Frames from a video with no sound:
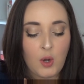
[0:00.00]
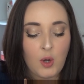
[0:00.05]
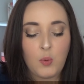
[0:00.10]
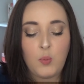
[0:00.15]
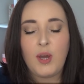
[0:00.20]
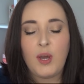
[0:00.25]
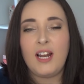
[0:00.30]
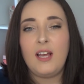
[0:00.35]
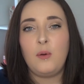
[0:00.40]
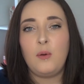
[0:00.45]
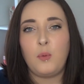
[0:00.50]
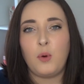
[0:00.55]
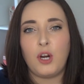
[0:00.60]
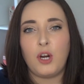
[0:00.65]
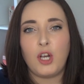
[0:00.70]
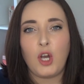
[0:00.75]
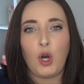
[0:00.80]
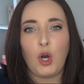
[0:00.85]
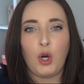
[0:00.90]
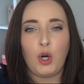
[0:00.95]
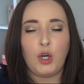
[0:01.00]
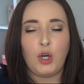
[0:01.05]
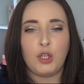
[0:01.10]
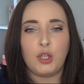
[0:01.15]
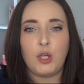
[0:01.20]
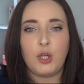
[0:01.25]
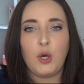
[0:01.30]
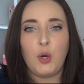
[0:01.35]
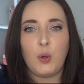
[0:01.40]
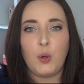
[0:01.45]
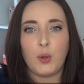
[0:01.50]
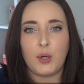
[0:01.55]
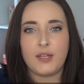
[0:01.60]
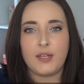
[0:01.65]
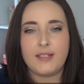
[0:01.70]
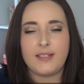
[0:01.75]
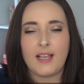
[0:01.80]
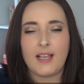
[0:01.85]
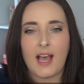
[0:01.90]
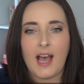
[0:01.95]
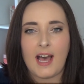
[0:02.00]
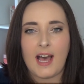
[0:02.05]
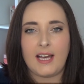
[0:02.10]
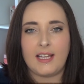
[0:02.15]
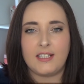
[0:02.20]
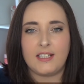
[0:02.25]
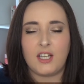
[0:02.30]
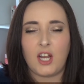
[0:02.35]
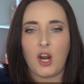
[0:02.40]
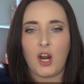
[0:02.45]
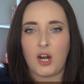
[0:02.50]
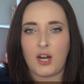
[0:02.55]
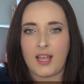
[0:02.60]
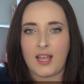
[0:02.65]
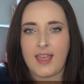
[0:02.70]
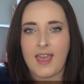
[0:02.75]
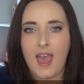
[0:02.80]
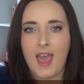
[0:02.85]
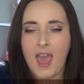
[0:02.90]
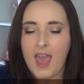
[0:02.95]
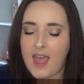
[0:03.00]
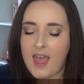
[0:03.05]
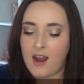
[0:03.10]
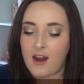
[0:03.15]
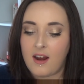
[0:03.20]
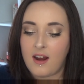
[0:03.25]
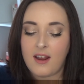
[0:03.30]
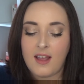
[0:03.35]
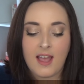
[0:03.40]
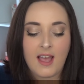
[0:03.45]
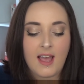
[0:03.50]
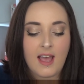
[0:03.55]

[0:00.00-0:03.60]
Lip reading: will it work on coarse and curly hair?